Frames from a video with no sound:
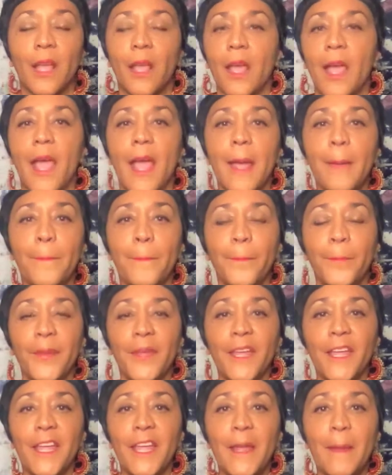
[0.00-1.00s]
Happy
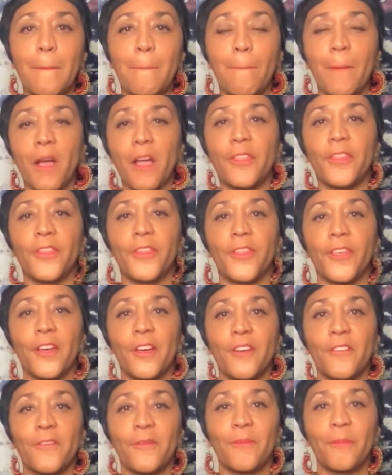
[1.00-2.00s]
month
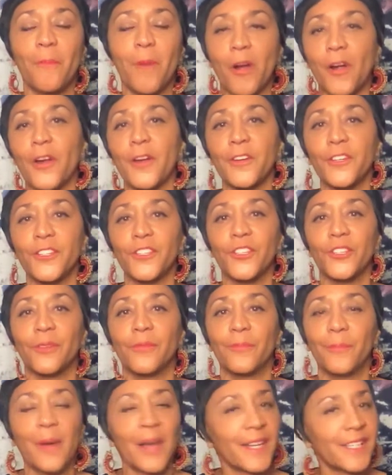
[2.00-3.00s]
of March,
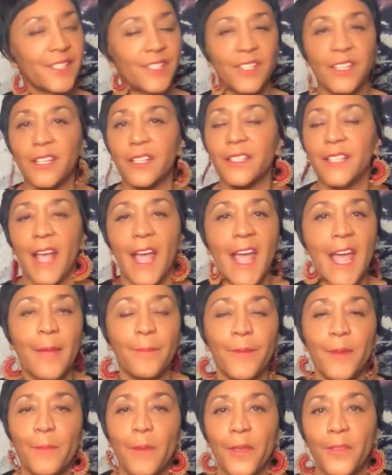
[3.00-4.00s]
Pisces.
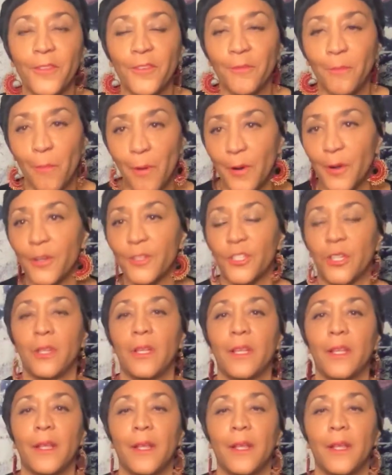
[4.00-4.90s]
Happy month of March.